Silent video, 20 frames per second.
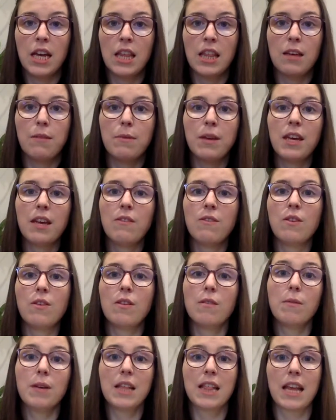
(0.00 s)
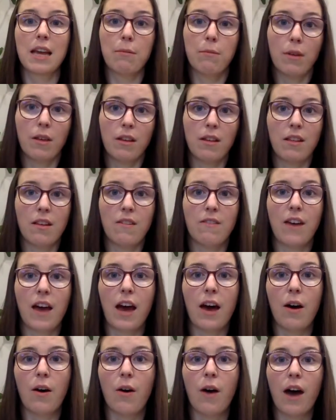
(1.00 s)
Let me give you some examples of
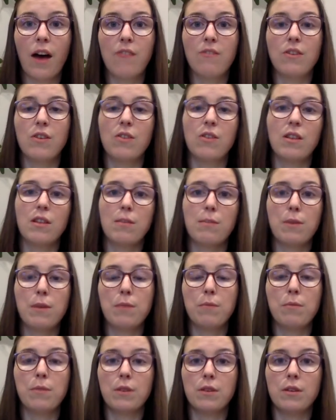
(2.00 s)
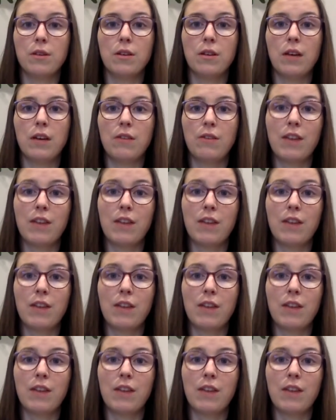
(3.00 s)
how I've noticed people